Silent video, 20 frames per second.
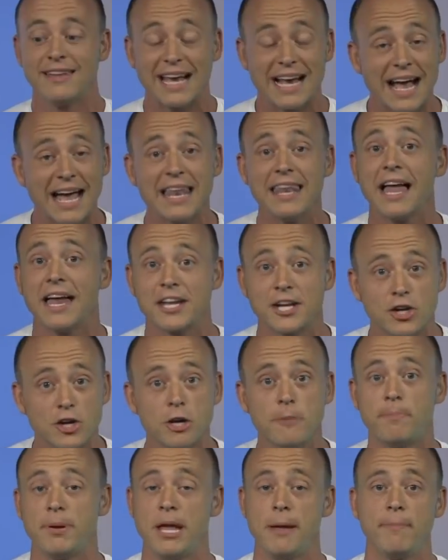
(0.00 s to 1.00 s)
They got a lot of
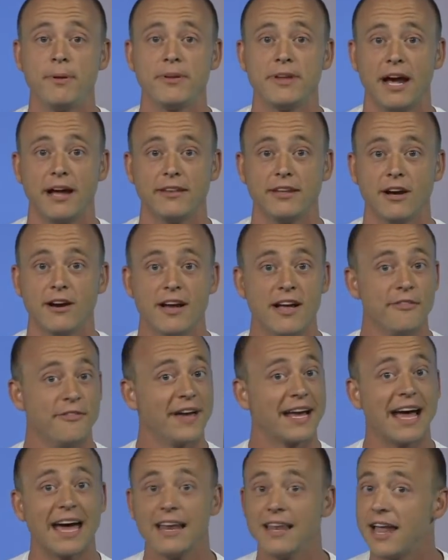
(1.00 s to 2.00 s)
good people down there.
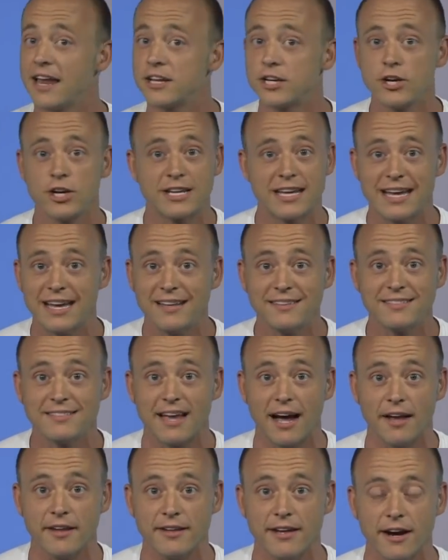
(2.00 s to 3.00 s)
They got a lot of good kids
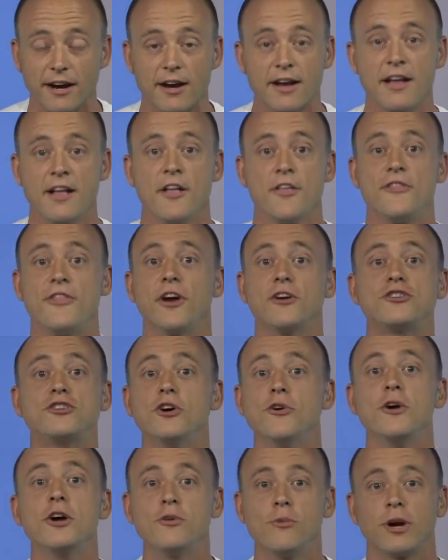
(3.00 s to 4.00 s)
down there they're
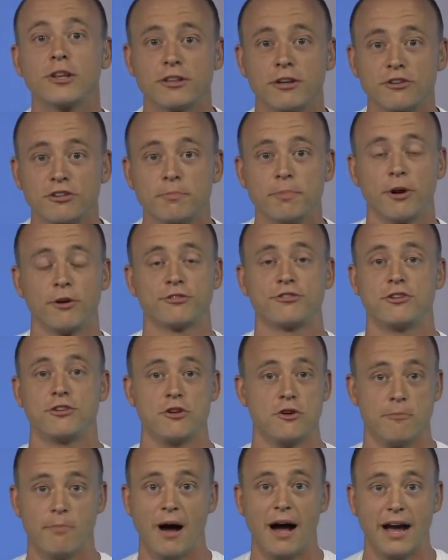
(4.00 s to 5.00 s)
doing what they're supposed to
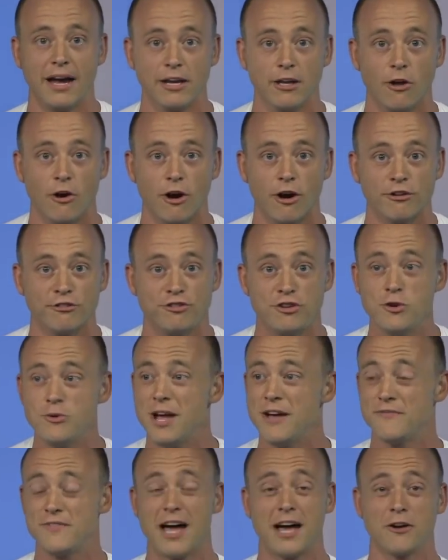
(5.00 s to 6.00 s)
do by and large.
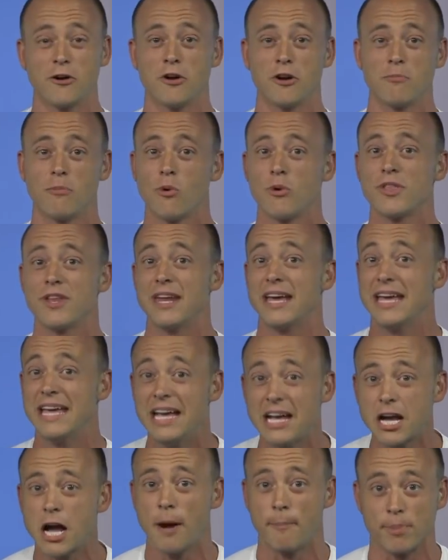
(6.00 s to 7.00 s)
You have not heard more than a
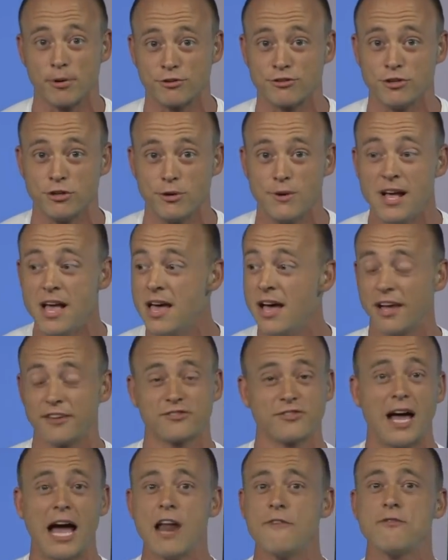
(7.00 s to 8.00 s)
hiccup or two.
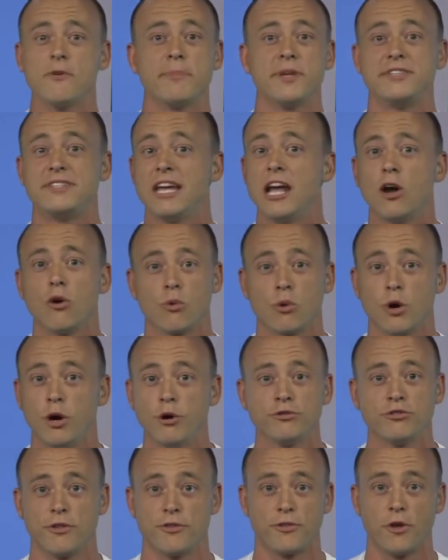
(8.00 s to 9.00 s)
Aside from the Dare
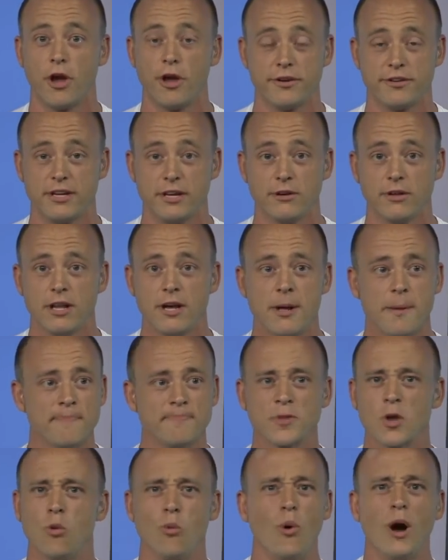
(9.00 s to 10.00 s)
Rosenthal deal,
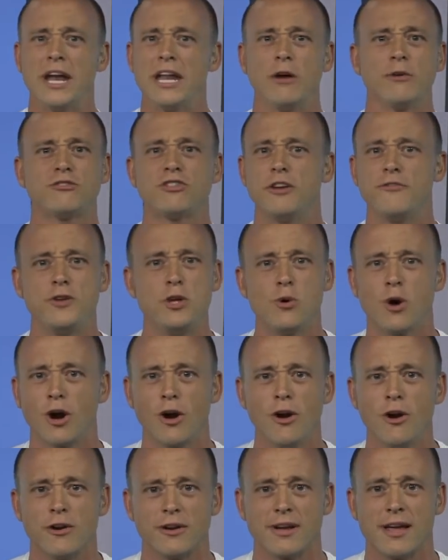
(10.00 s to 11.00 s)
what else have you
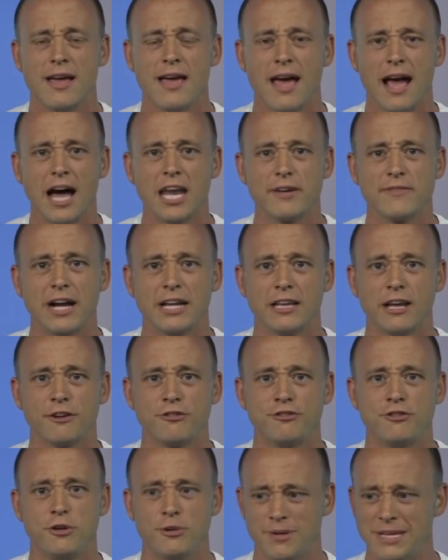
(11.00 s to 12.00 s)
heard out of
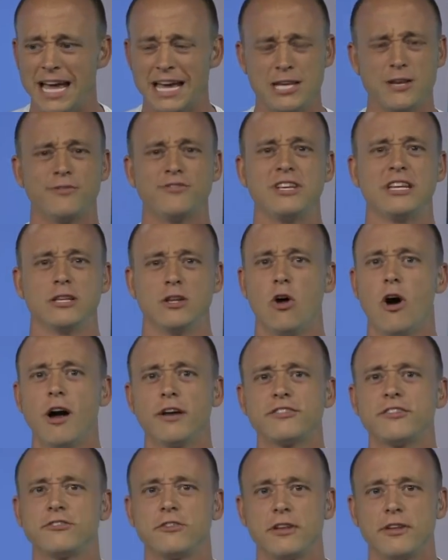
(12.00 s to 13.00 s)
LSU? Yeah, you've seen
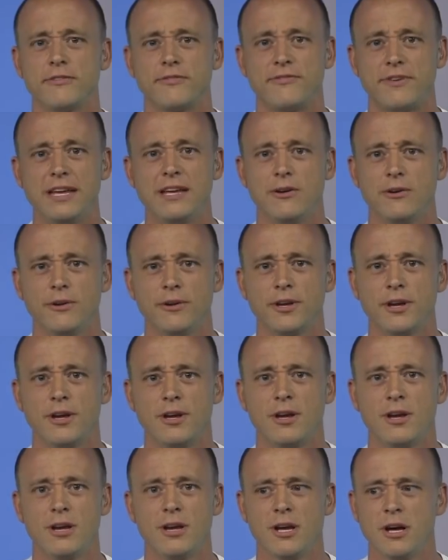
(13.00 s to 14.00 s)
losses on the field,
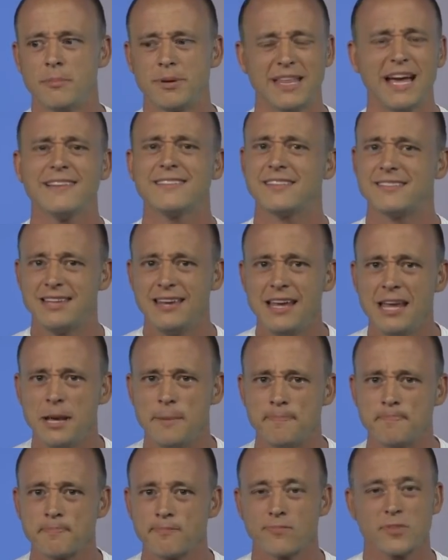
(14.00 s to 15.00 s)
but that's a
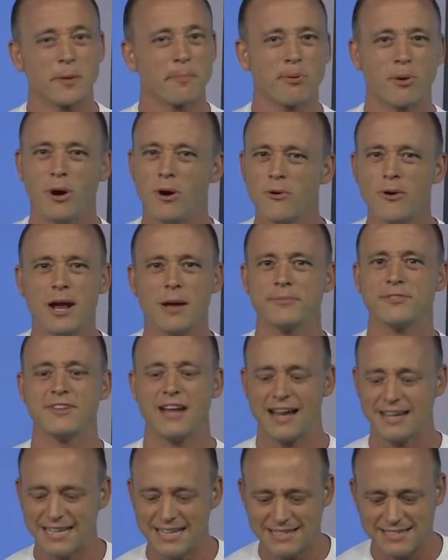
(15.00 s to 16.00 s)
team. The program's
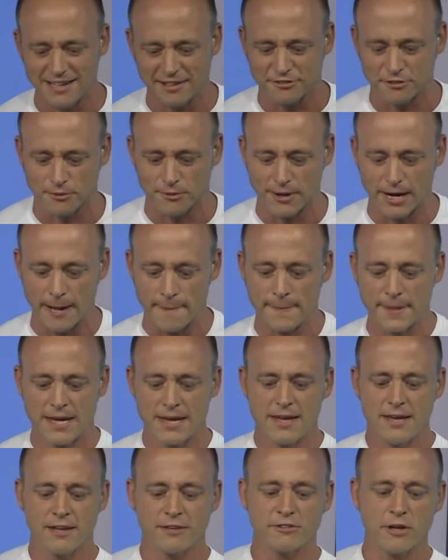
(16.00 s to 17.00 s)
not in disarray.
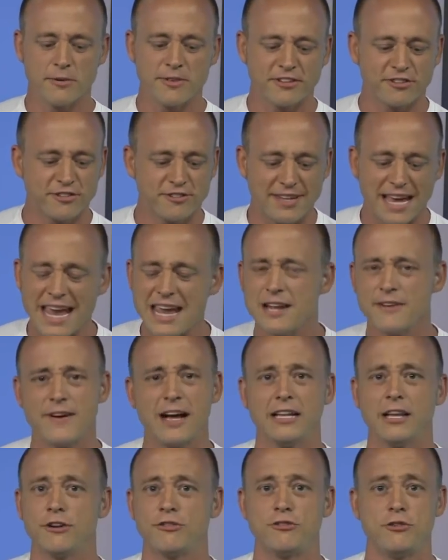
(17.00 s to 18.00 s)
So the state of
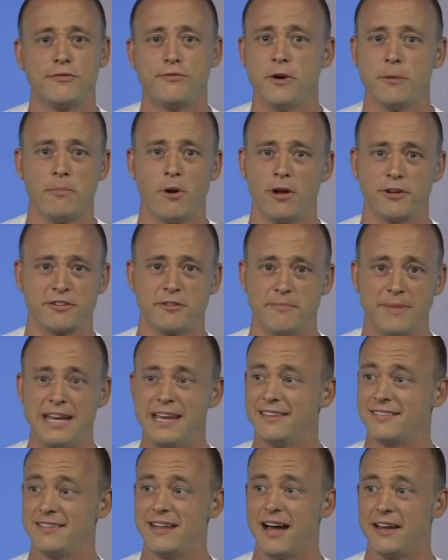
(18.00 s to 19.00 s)
LSU football to
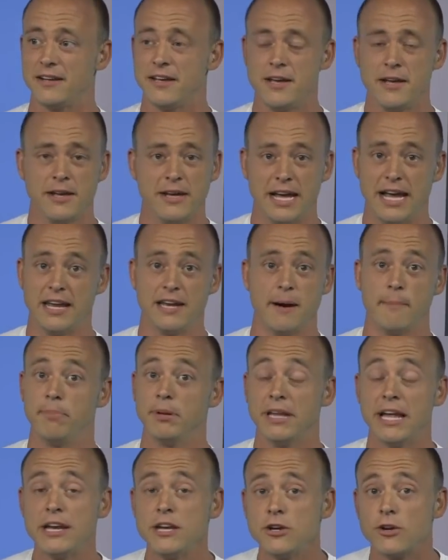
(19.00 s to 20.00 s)
me is not in a
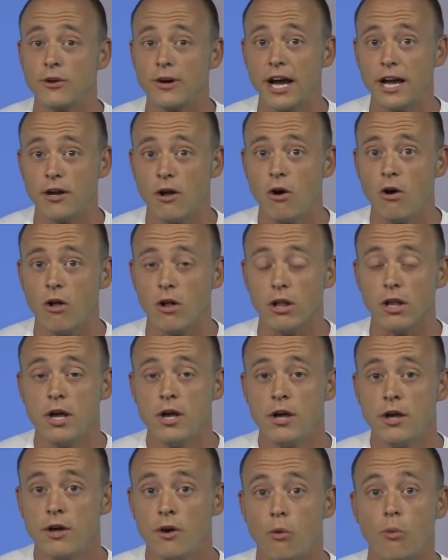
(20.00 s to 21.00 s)
blender at all.
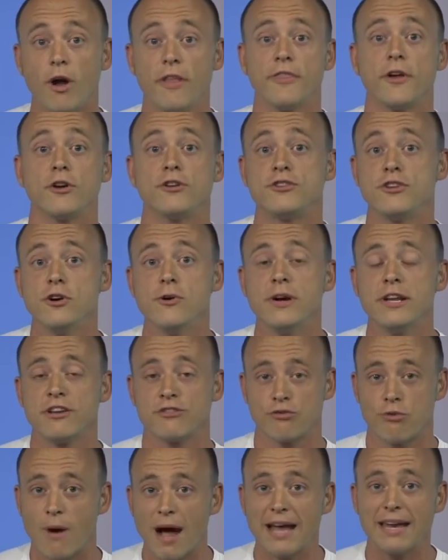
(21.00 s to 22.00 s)
What they're doing
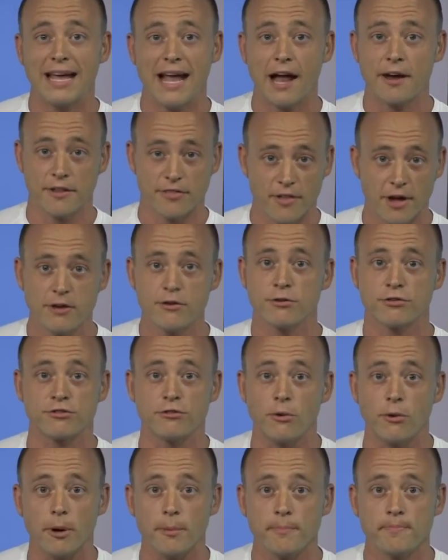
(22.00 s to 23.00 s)
is riding out a
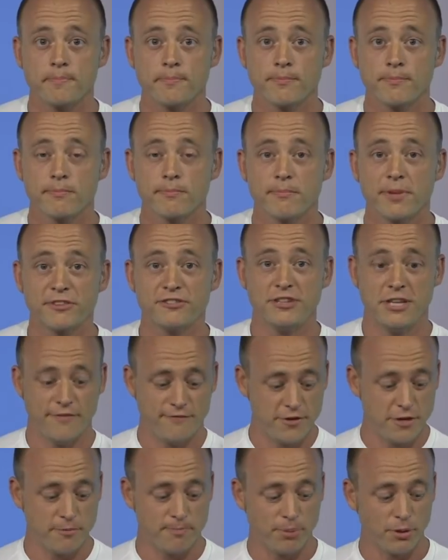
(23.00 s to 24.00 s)
thunderstorm. But see,
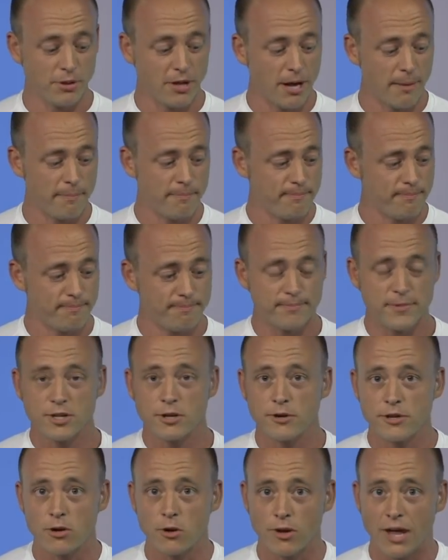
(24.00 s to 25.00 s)
if you pull up, you
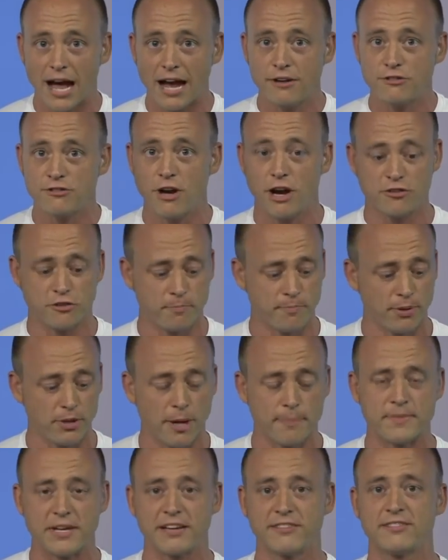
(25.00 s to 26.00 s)
know, the old eye, Josh, you
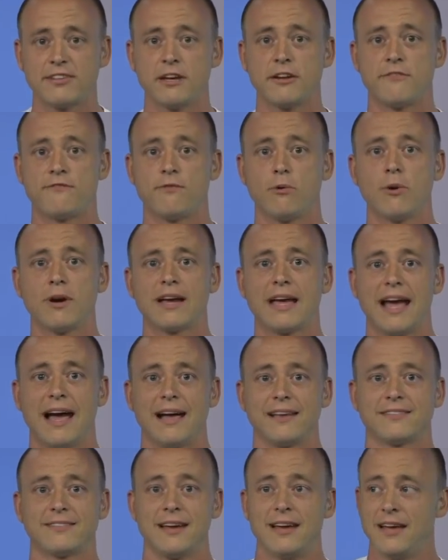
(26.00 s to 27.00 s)
pull up the extended
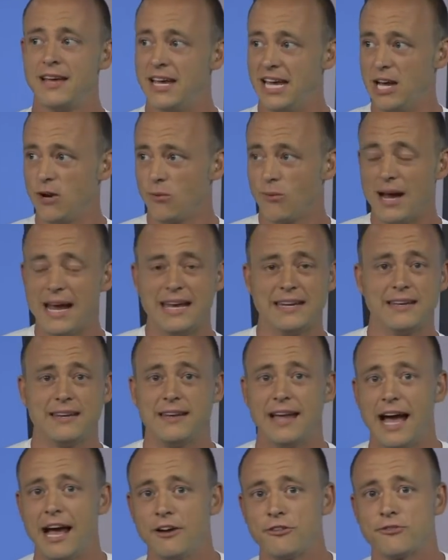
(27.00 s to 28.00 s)
forecast, it rained
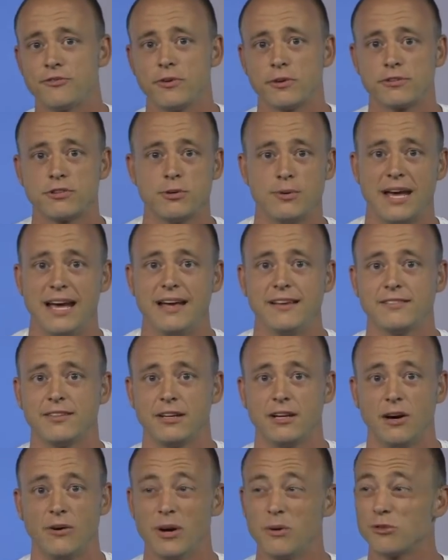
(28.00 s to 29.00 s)
in Nashville two days
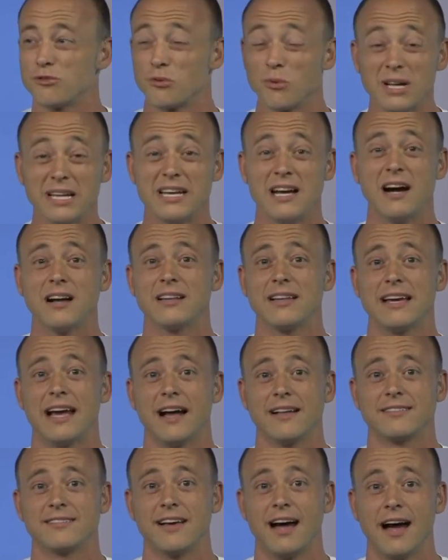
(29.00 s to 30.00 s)
ago. It was really ugly
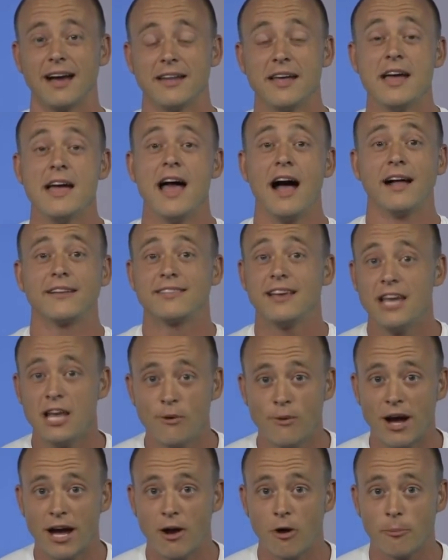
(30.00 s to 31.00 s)
outside. I'll tell
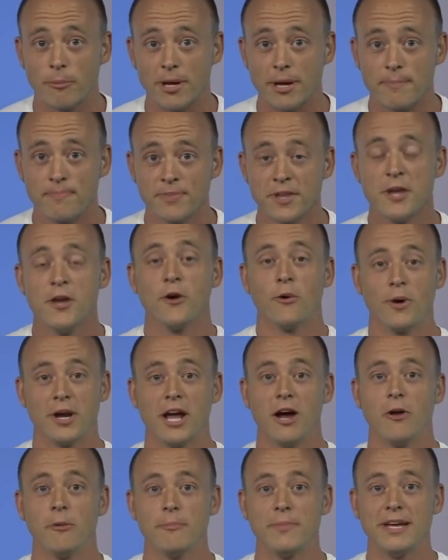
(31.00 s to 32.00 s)
you what helped me what
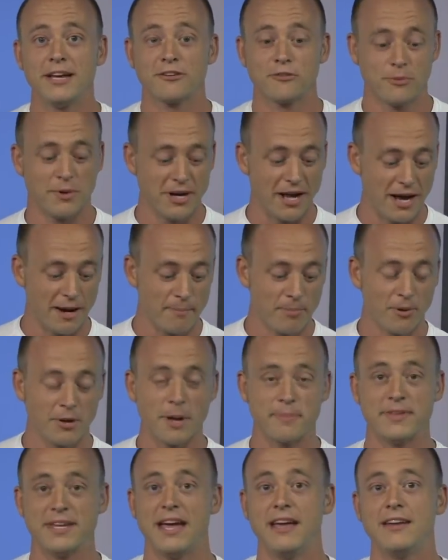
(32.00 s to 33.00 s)
helped me is when I
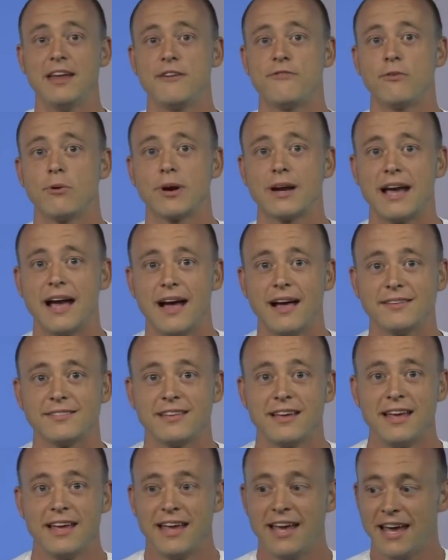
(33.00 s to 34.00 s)
pulled up the eight day
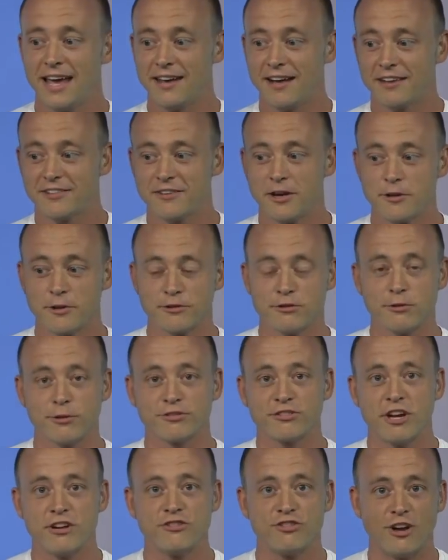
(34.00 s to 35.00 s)
forecast and I saw those
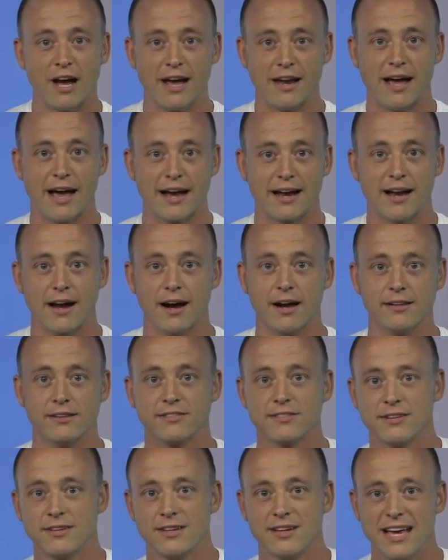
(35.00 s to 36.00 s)
little sunshine
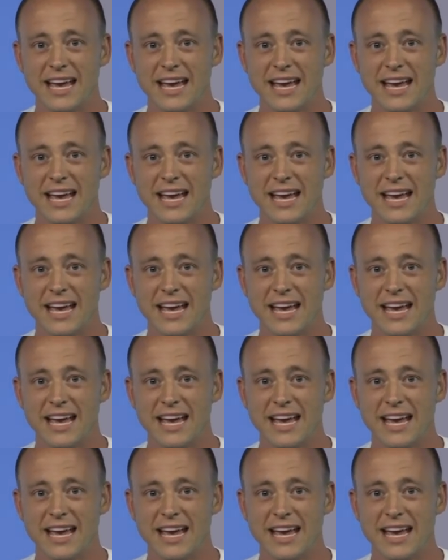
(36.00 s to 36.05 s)
icons.